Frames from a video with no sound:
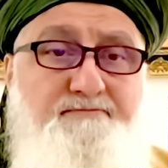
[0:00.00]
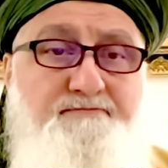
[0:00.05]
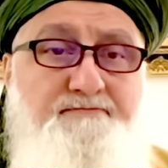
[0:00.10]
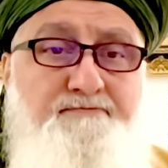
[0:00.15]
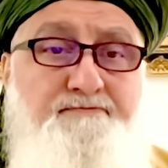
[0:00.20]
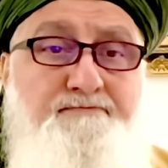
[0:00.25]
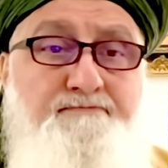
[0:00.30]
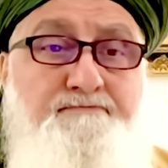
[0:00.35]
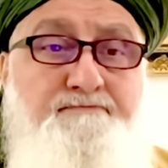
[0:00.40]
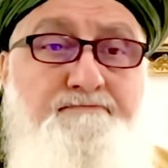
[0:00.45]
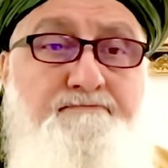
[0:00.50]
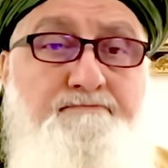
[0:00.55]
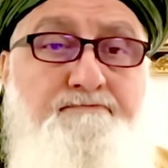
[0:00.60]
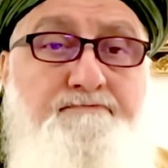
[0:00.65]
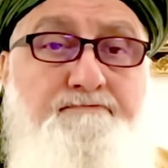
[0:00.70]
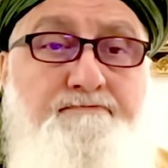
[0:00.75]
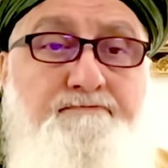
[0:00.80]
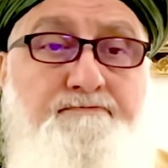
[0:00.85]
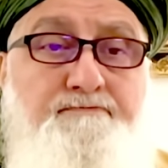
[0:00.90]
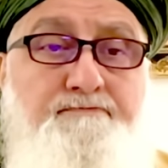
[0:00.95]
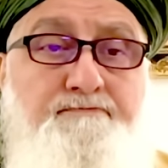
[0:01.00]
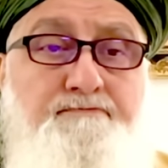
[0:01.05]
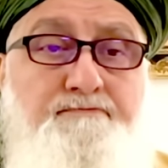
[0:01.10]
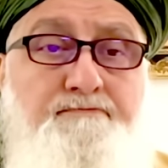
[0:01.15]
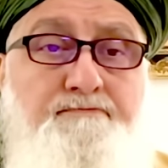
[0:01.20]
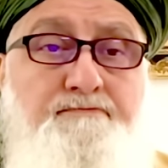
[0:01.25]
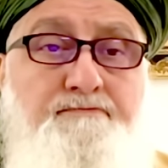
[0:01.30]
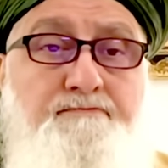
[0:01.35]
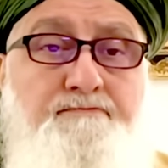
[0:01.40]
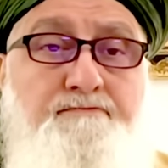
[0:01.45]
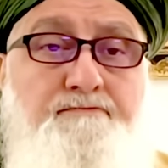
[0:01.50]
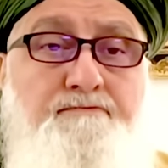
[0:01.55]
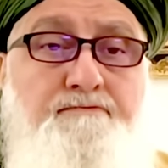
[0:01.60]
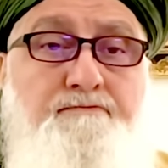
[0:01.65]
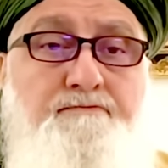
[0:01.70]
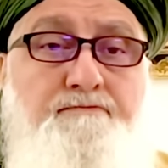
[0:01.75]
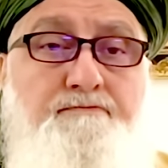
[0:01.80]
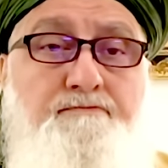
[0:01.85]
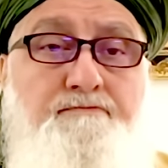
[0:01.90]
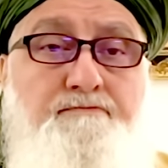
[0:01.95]

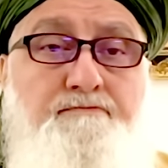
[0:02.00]
(silence)